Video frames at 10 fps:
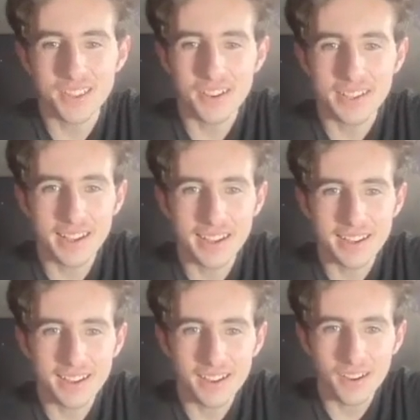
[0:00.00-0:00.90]

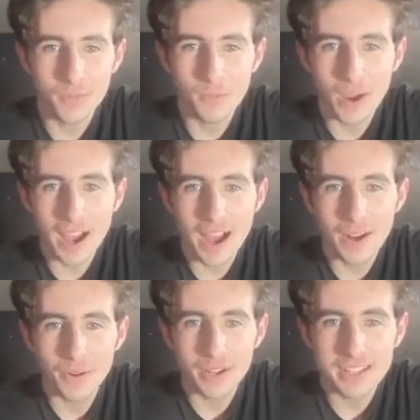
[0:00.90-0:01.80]
Okay.
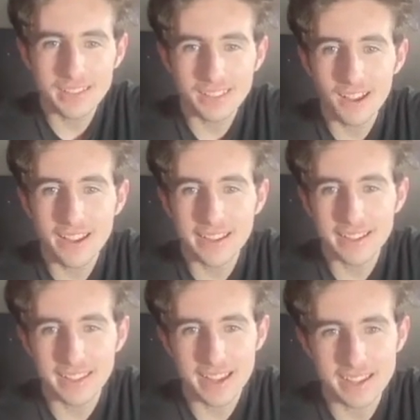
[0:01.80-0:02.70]
Wow, he's lying in
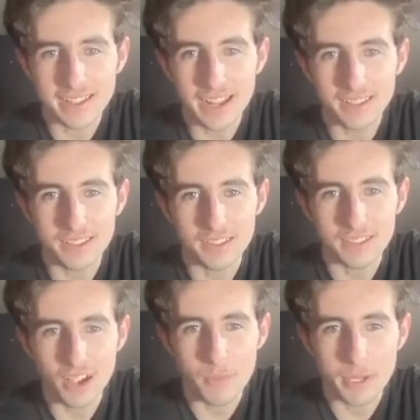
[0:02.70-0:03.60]
cake. That's
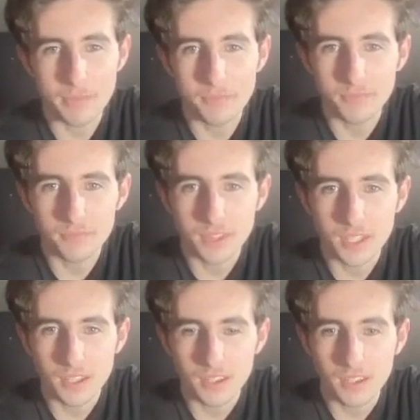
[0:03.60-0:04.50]
disturbing.
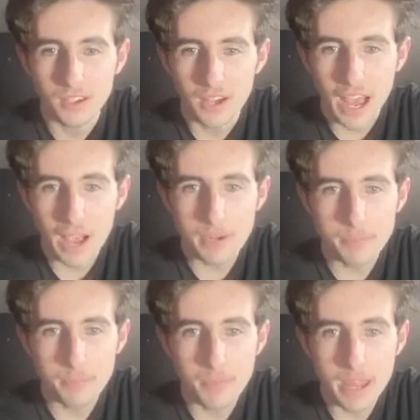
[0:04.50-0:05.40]
How
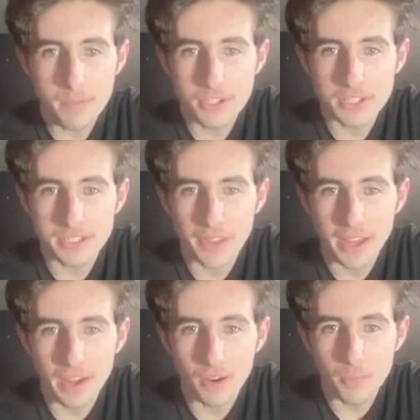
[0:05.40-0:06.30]
many images are
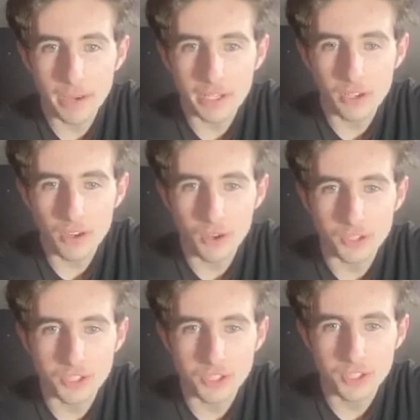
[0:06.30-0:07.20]
there? Oh my
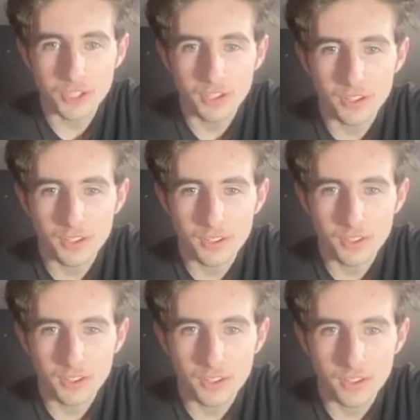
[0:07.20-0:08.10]
gosh.
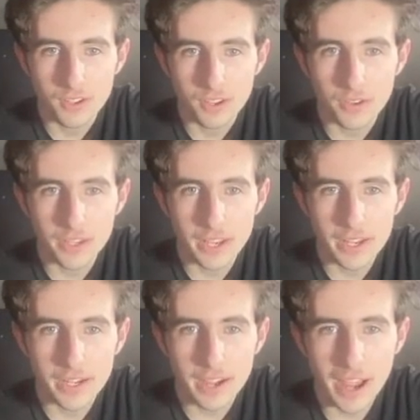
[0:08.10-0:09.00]

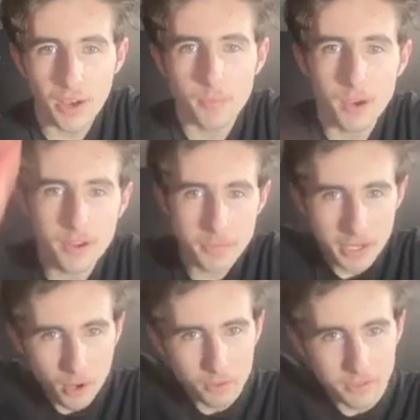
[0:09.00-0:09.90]
Okay, how Barnaby
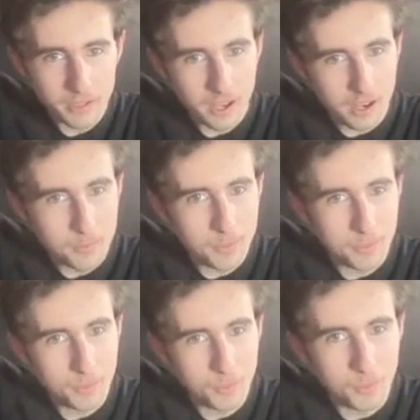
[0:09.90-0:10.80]
holds a cup.
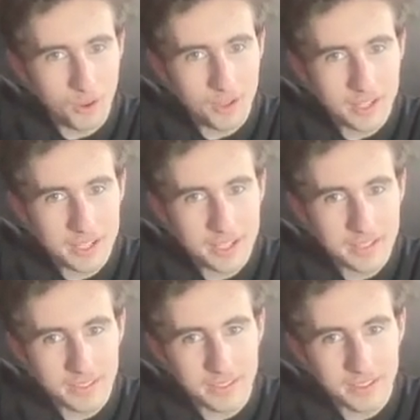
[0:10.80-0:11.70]

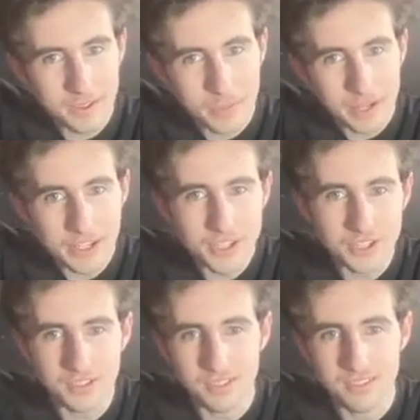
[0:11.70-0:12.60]
Wally
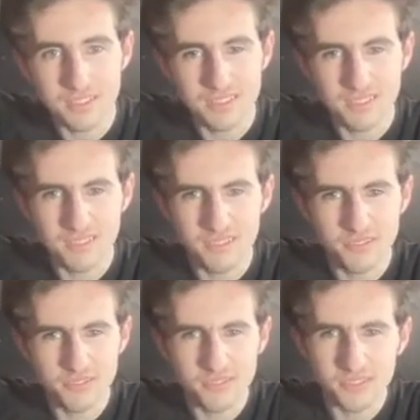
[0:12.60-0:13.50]
determination.
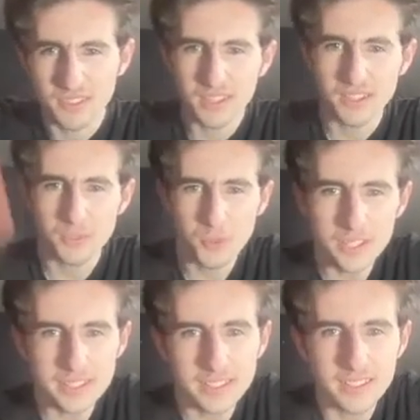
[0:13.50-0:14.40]

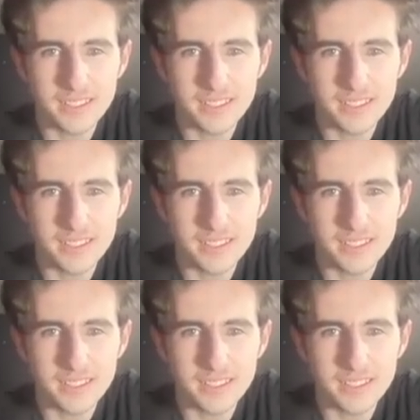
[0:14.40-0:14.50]
What?